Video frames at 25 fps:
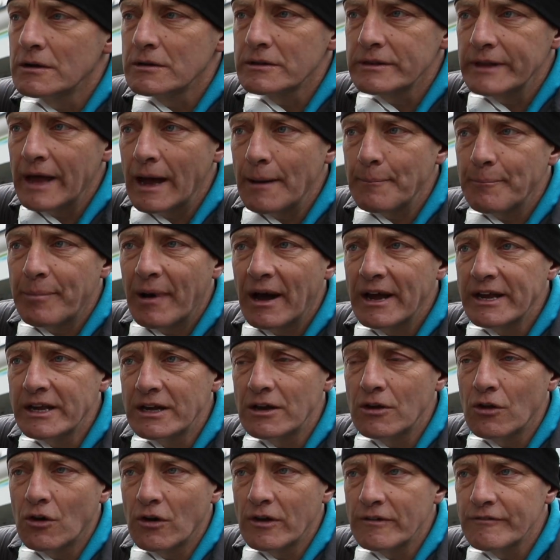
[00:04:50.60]
that
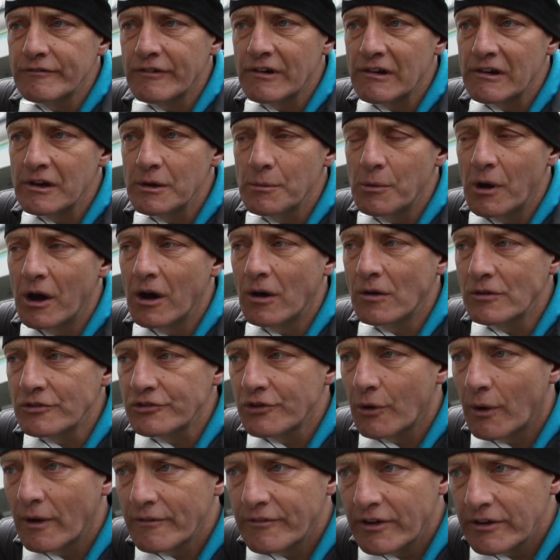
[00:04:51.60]
paint line very well.
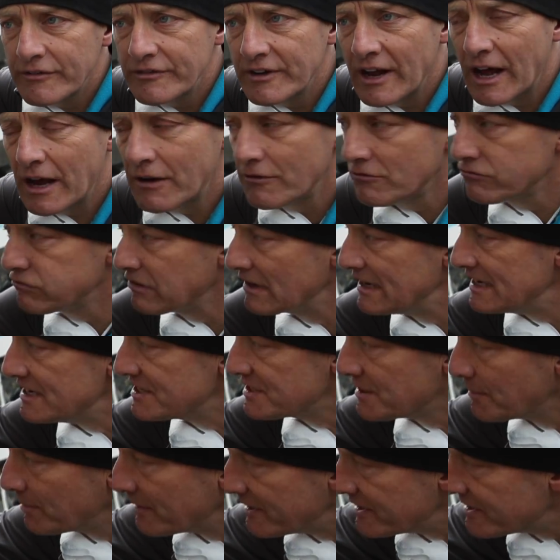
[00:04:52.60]
So I've given that a reasonably